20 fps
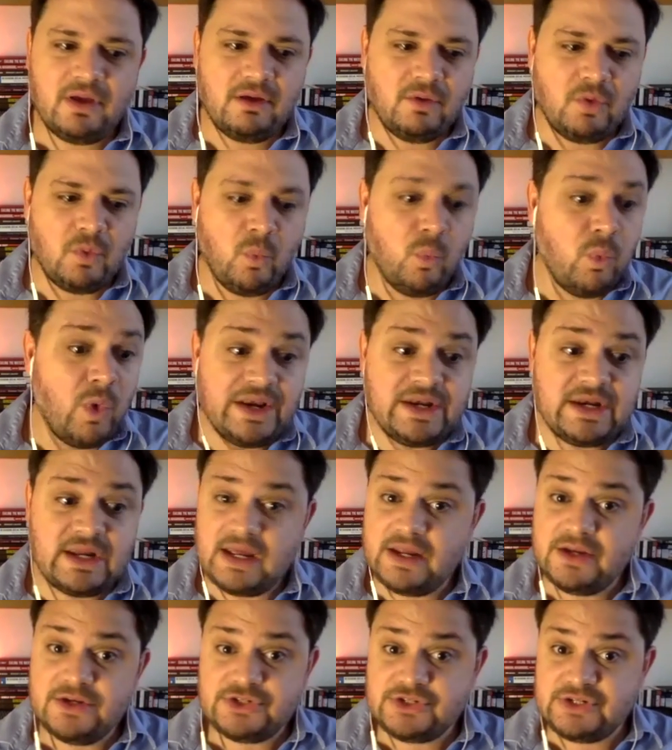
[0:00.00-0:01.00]
one
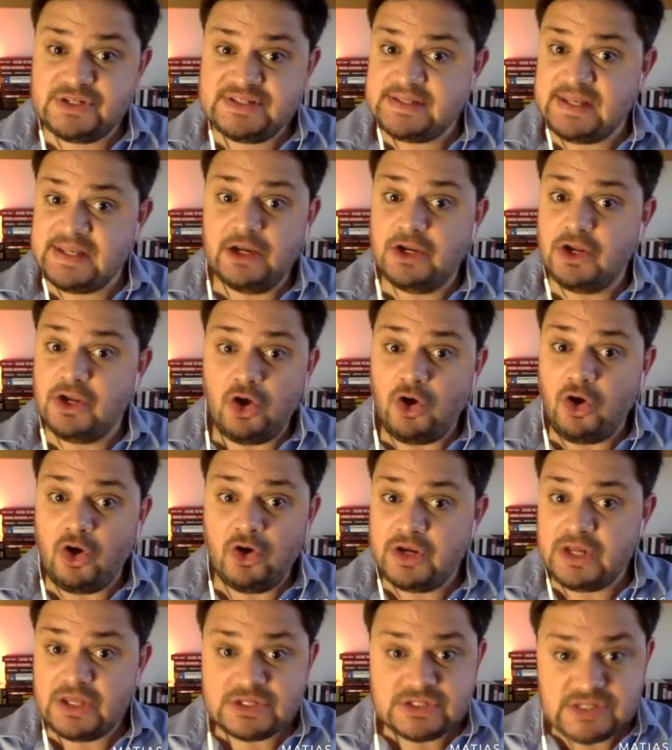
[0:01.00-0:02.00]
country's done
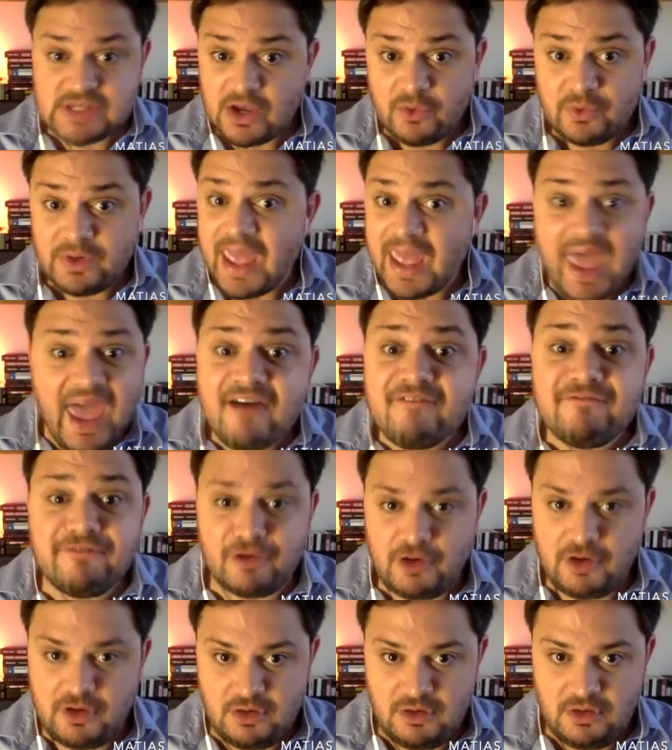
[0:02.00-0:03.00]
on its own ever.